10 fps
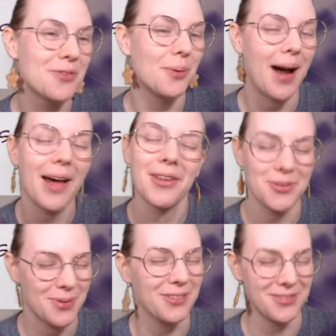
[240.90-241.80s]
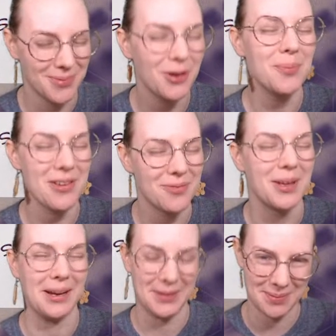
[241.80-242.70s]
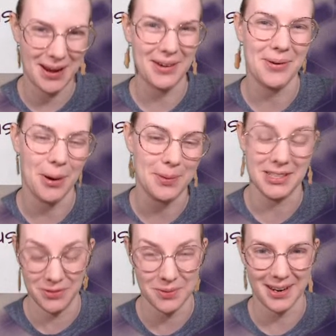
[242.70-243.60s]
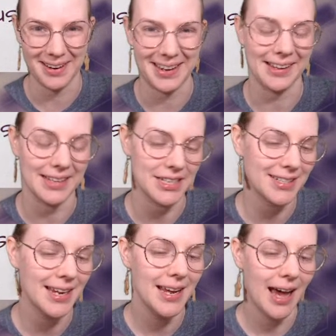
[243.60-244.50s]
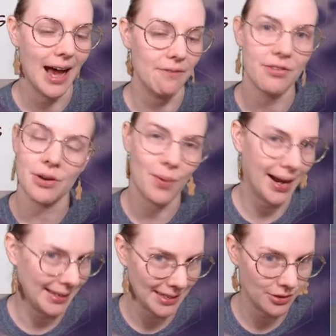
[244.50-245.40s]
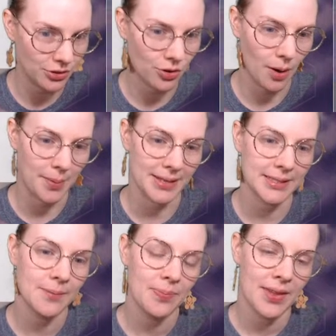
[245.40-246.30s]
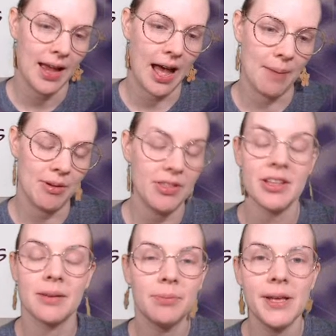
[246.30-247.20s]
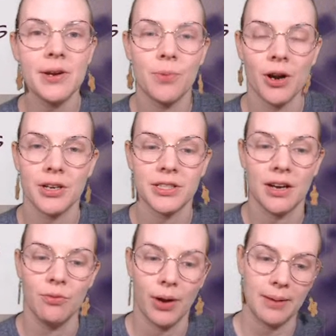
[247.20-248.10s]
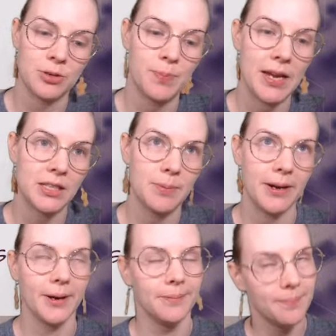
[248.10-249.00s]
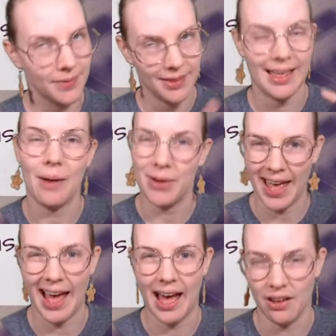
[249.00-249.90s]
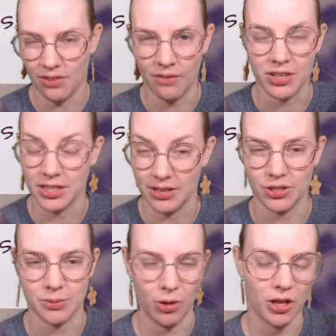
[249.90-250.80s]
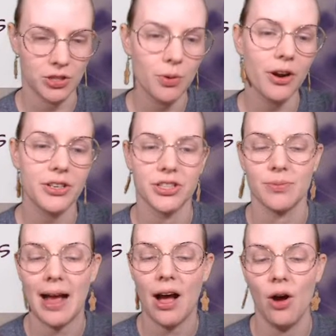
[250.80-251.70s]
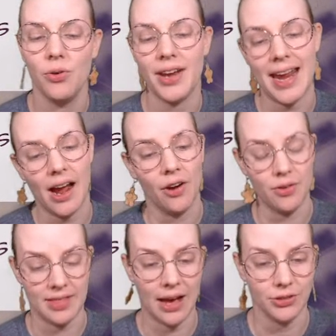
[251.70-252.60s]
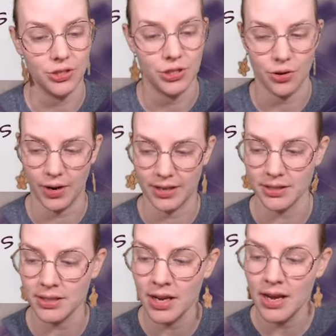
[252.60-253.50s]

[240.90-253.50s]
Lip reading: for a while, you'll be familiar with the Brown corpus if you work on English. Very widely used corpus. And then the completed works of William Shakespeare that we have, obviously there's some lost works, is around 800,000 tokens.